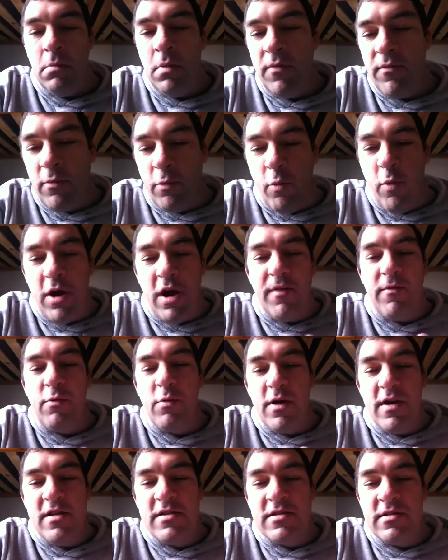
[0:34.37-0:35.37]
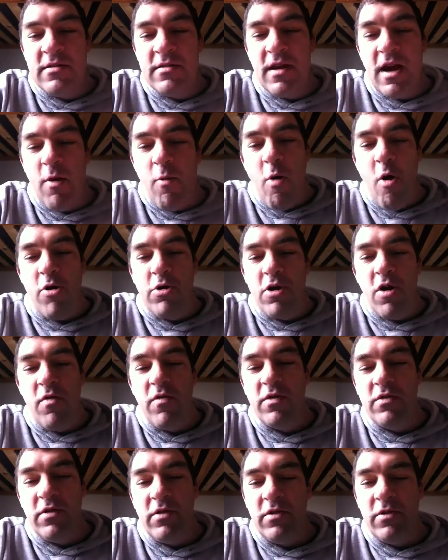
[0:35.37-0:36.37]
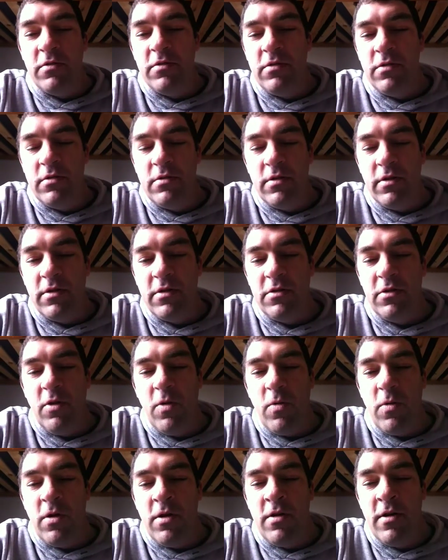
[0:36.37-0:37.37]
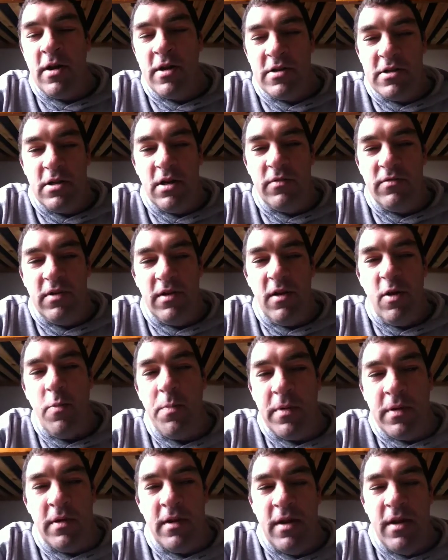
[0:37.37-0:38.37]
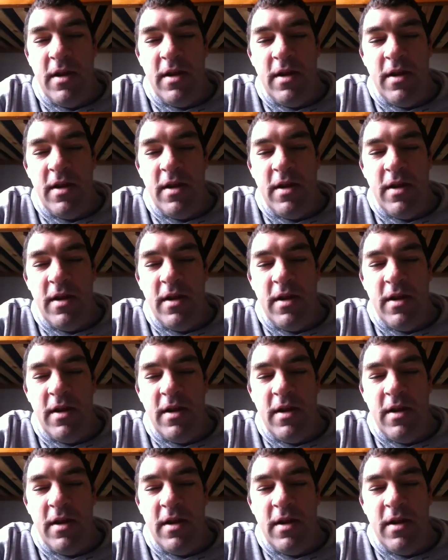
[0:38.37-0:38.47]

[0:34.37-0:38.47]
But for whatever reason, I walked over to the door, and I shoved it open,